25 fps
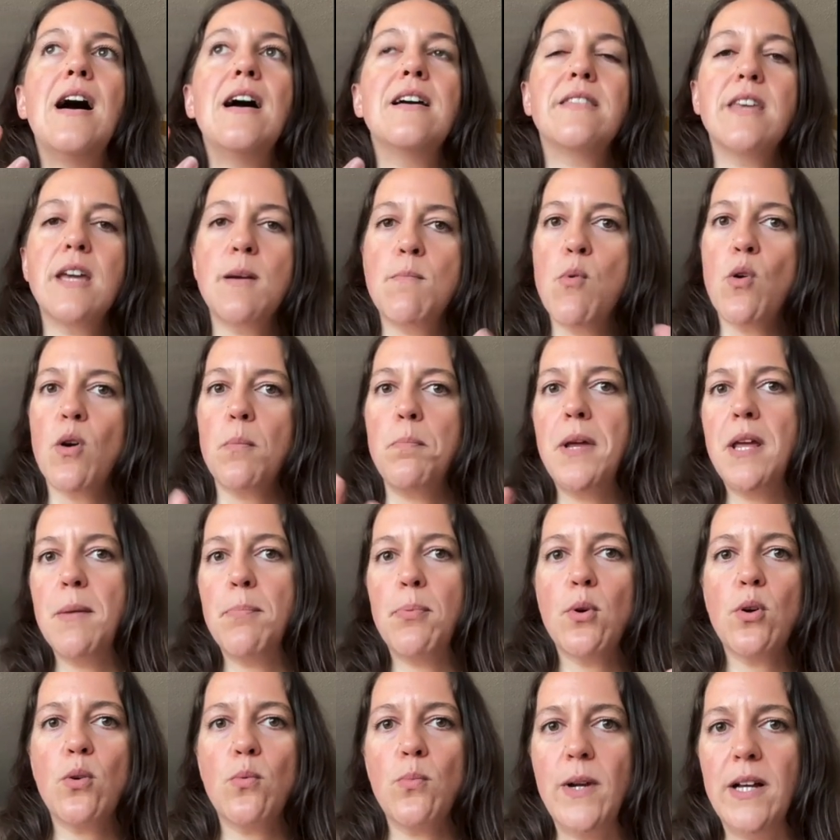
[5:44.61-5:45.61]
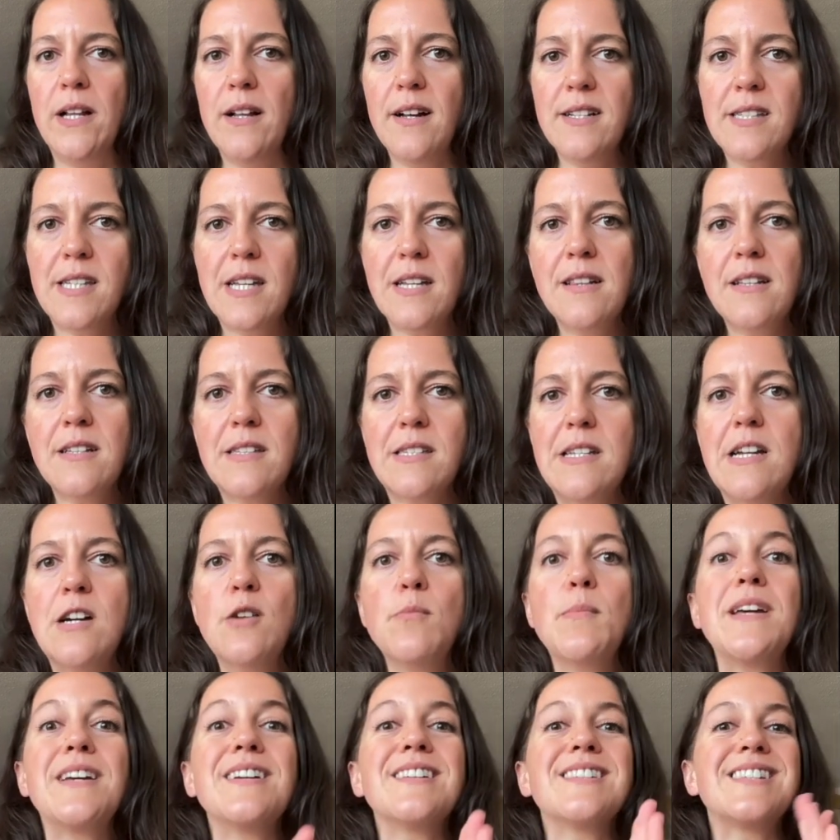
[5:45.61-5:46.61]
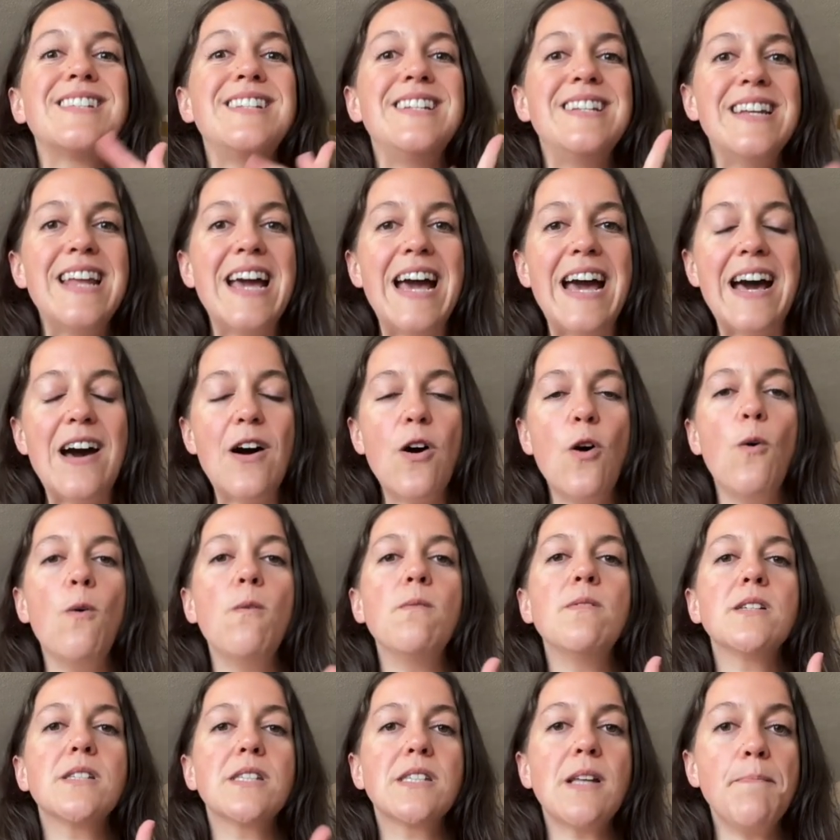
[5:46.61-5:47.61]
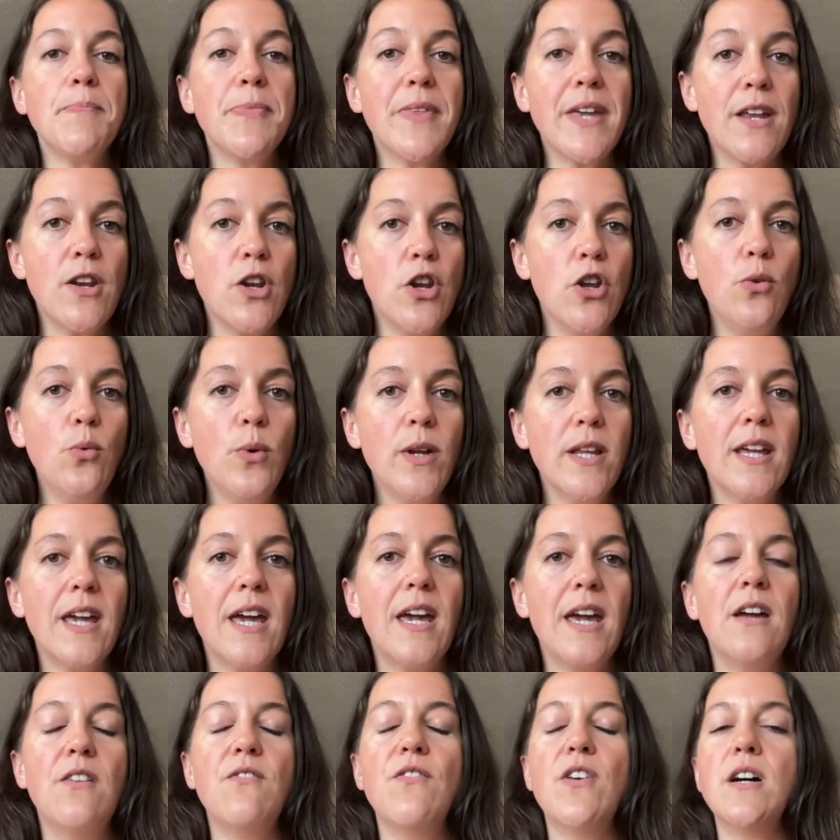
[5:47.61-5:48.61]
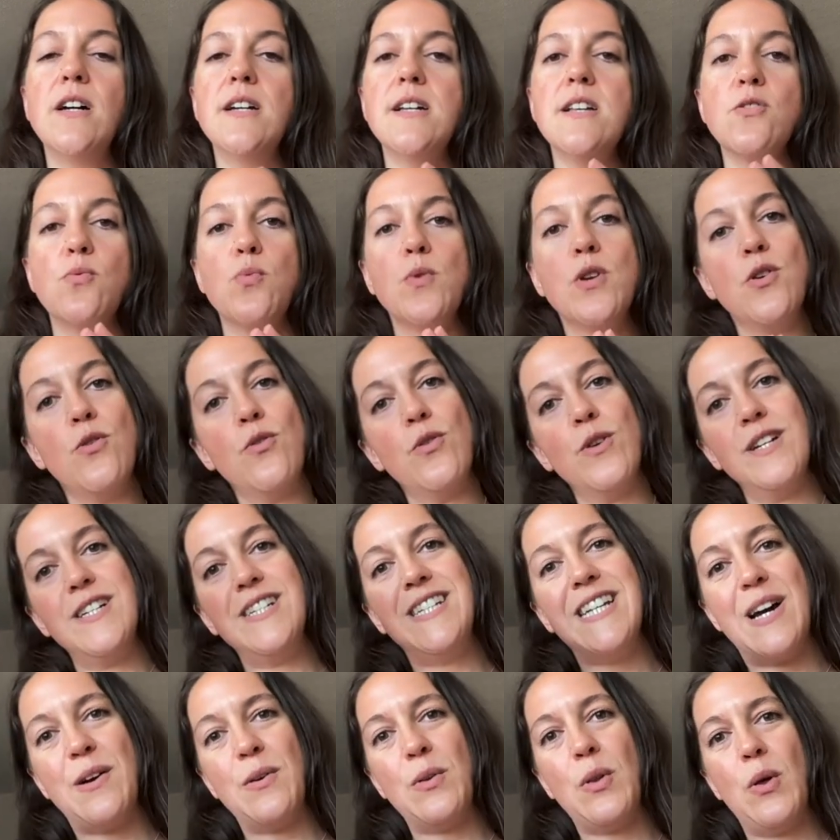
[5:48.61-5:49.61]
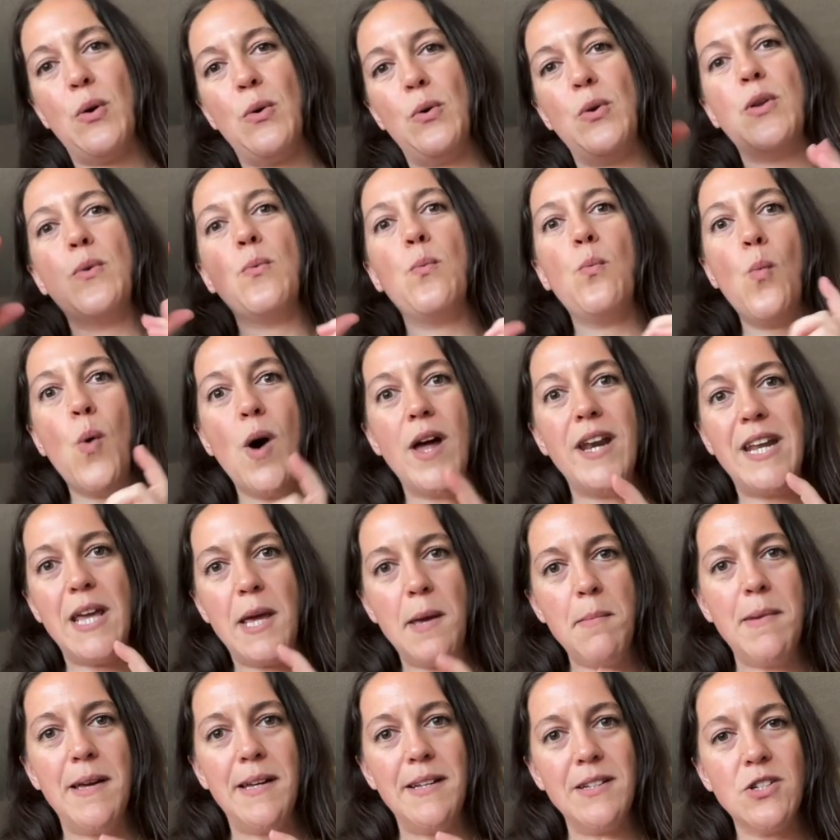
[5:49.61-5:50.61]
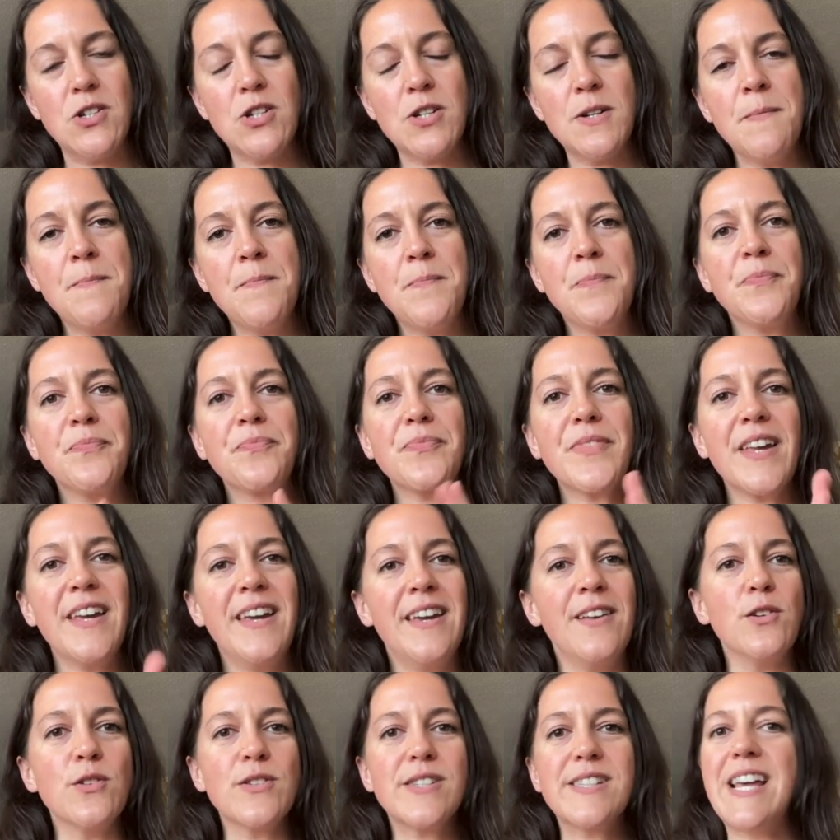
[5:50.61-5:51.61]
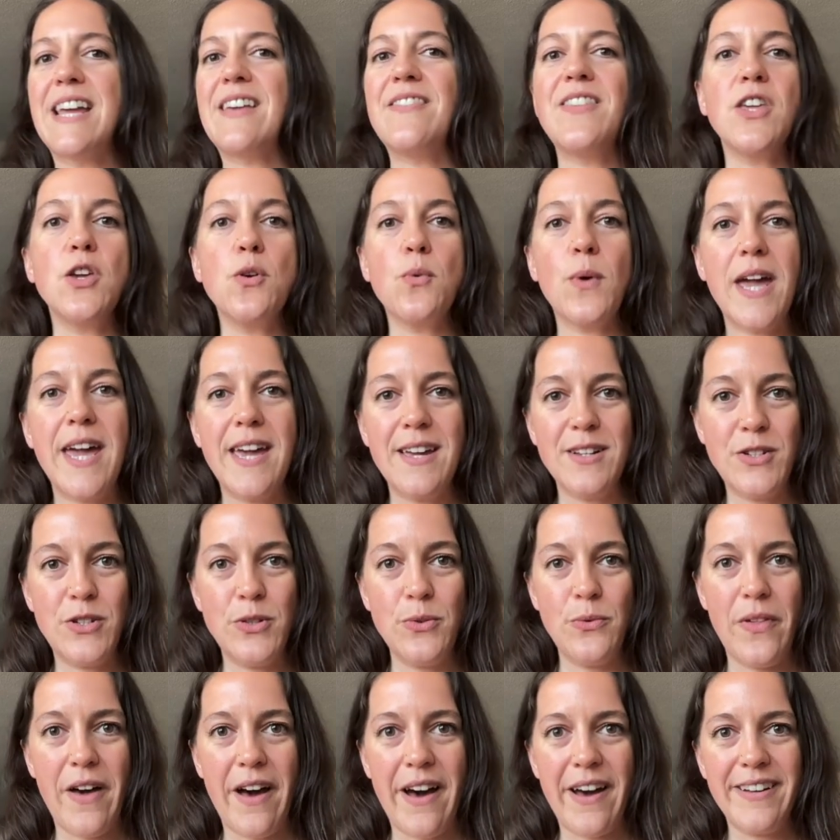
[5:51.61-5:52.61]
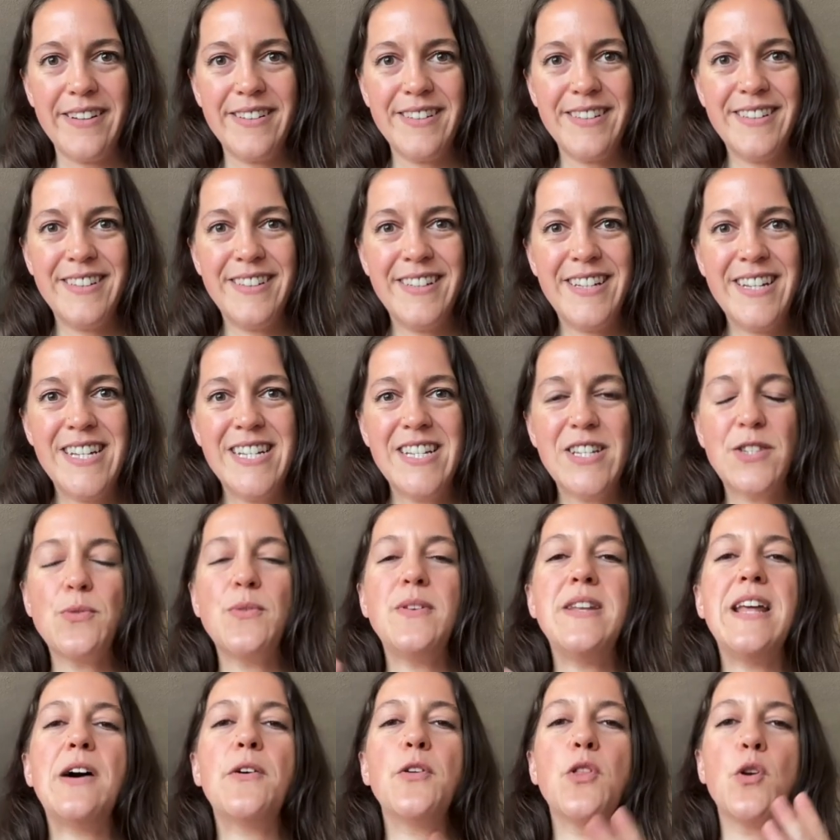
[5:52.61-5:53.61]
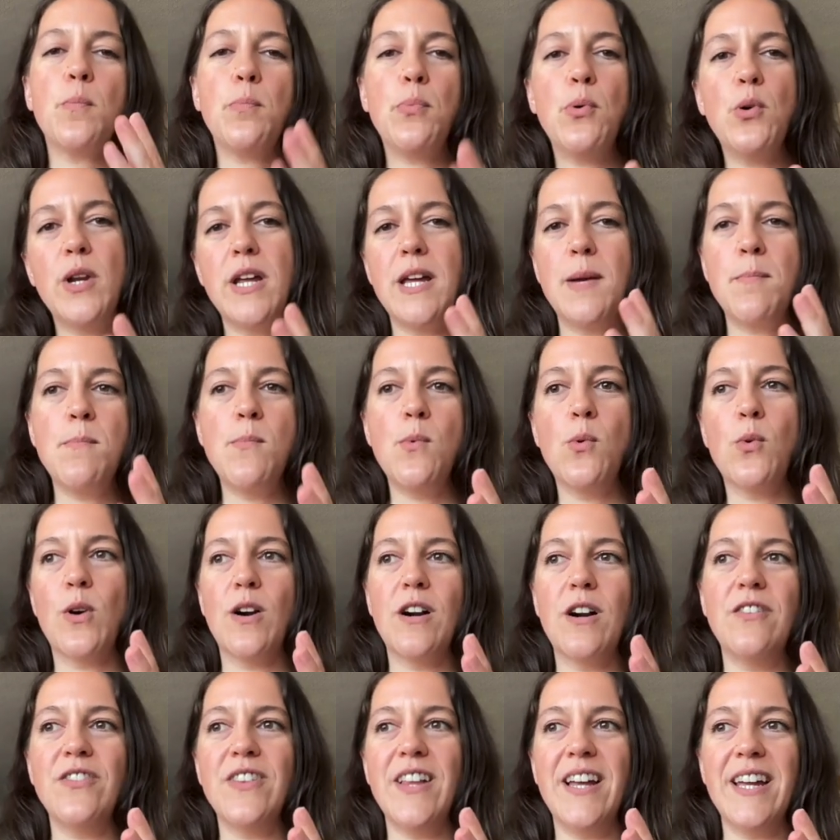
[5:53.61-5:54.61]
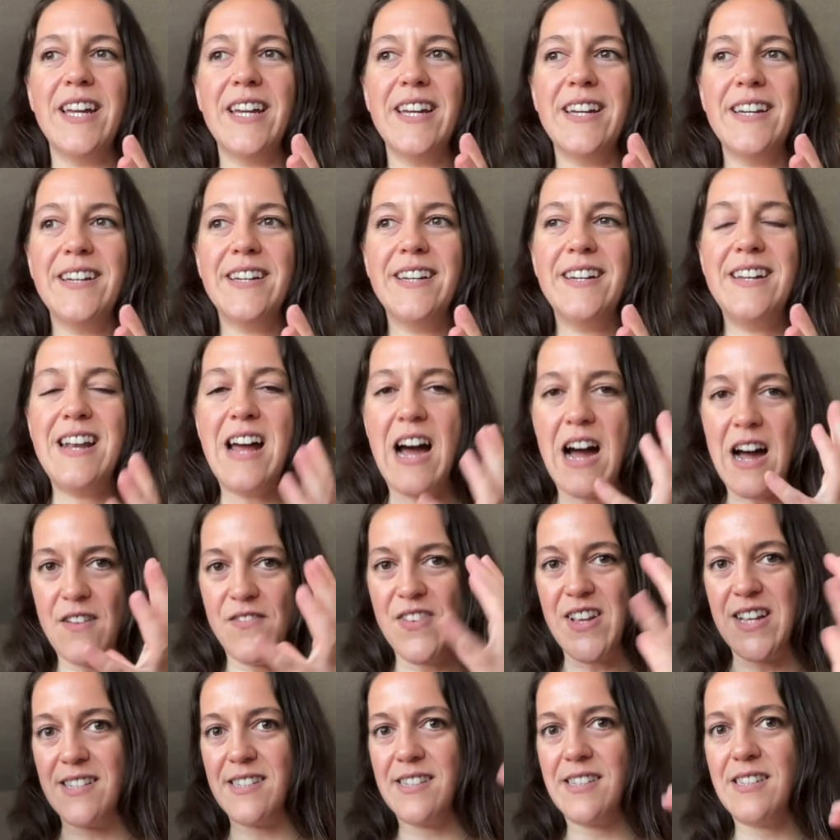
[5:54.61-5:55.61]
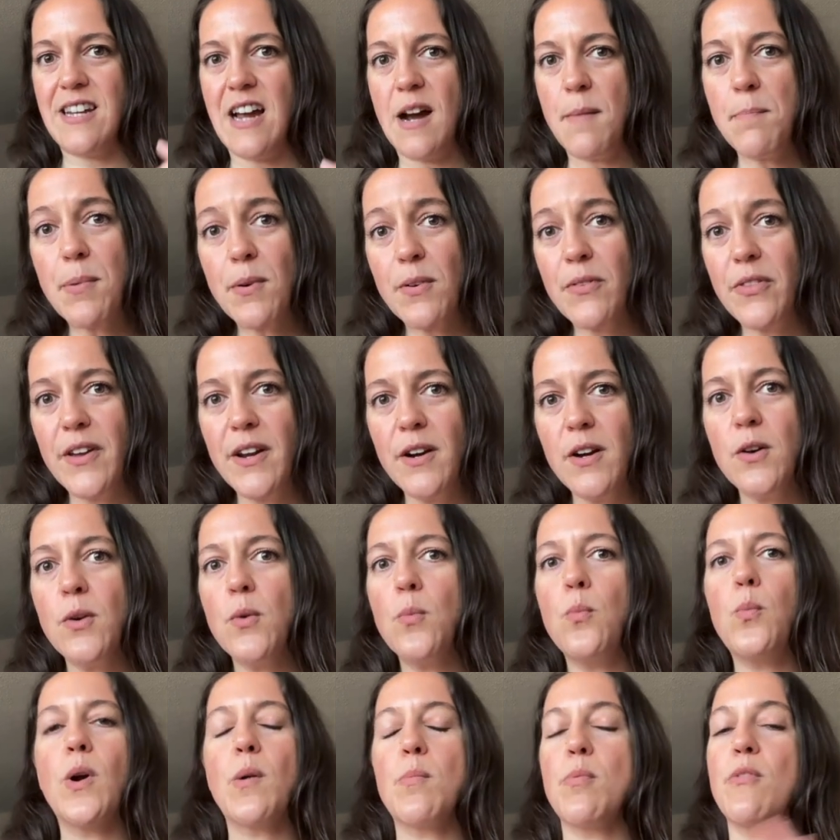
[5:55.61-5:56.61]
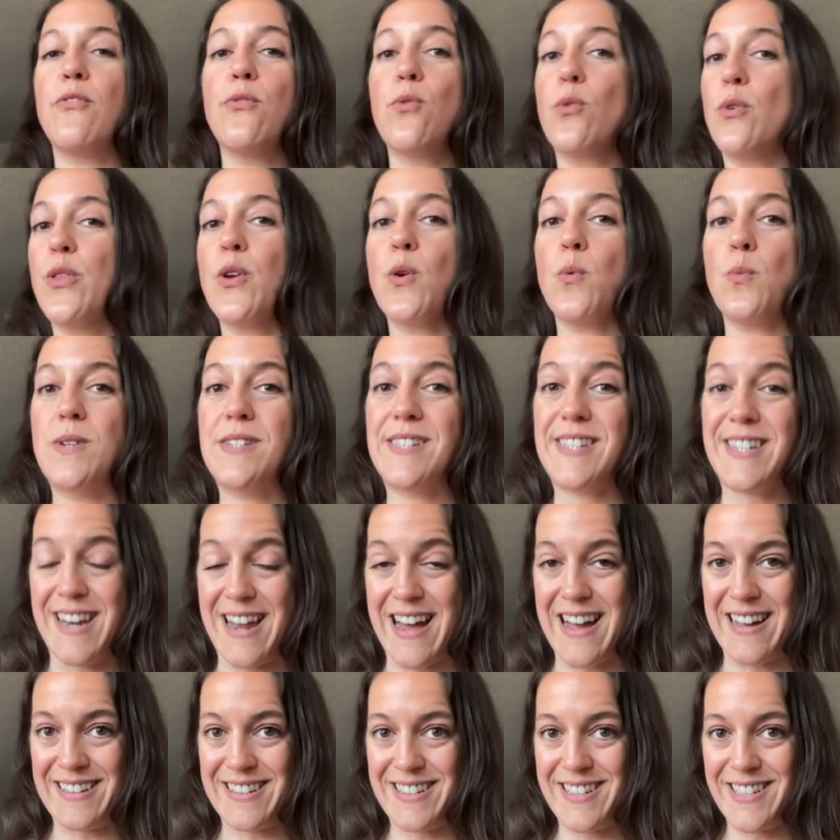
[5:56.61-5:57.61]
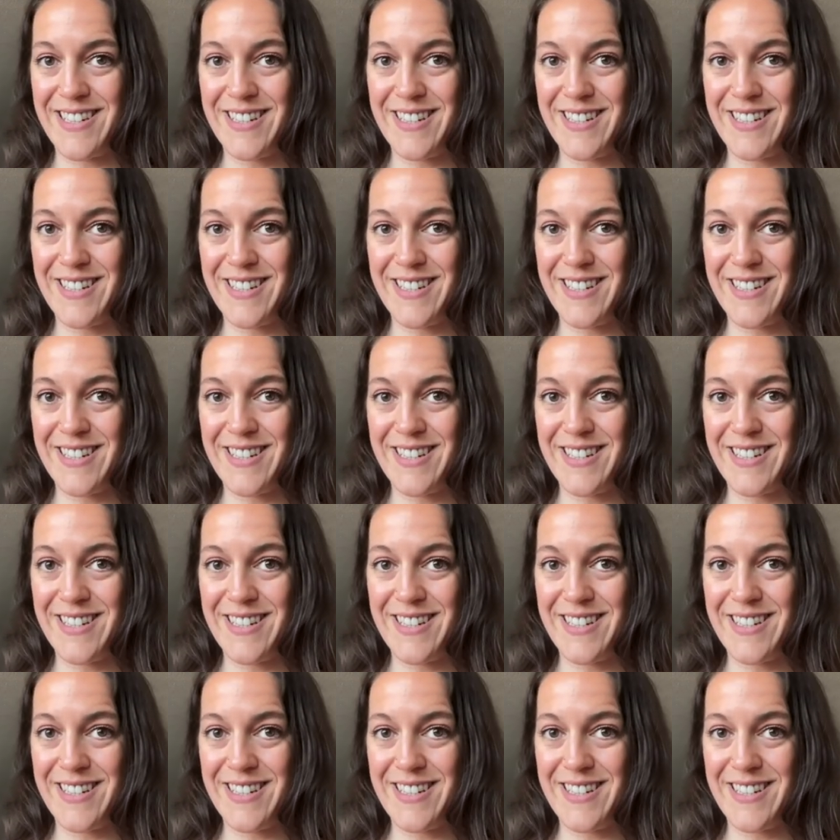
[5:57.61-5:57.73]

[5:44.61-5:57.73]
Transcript: I think more people are realizing this now because now something new in Canva is when you go to download one image, it'll say that you can't do that. So now they're putting more of like an obvious stopper there where before there was not.